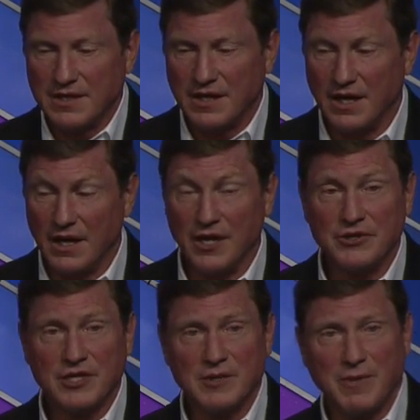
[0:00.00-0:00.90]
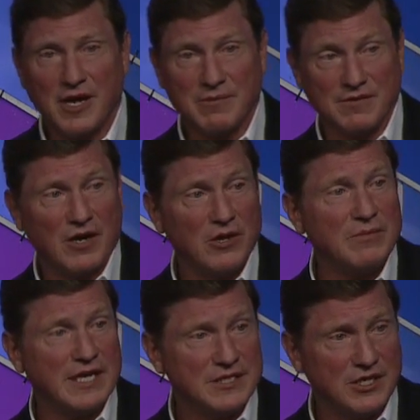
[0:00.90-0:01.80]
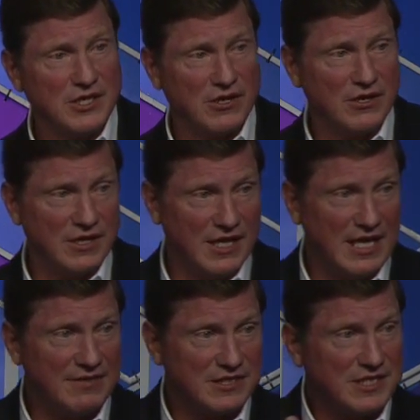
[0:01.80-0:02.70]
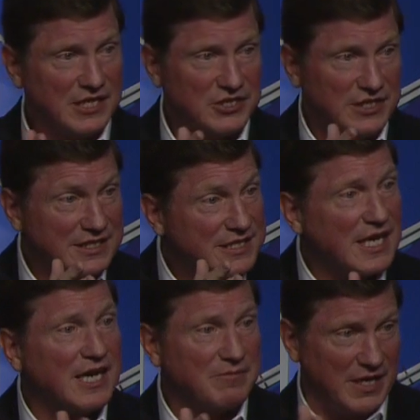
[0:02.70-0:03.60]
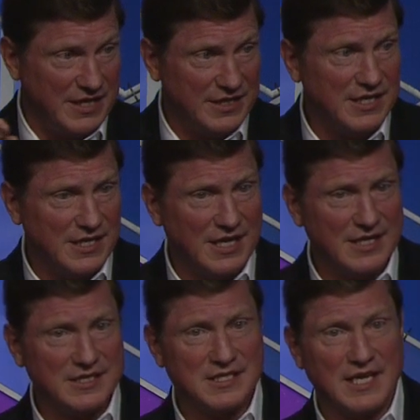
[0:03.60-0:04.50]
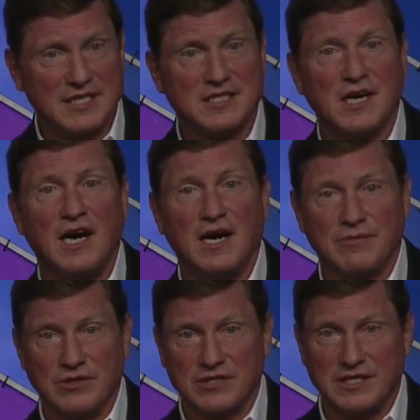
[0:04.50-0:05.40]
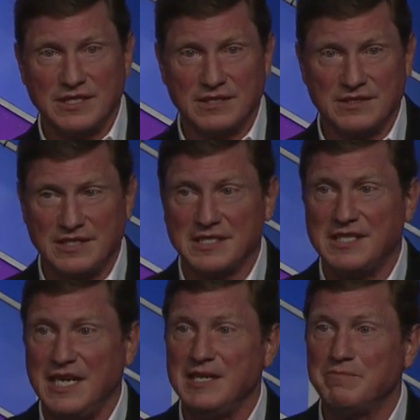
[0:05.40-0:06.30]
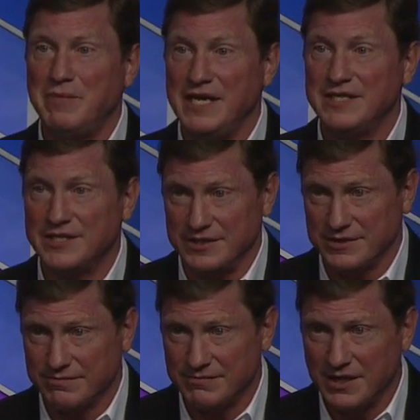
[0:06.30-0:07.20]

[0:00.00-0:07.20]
Uh, under the Department of Homeland Security, they have essentially segmented the United States commerce into 16 pieces.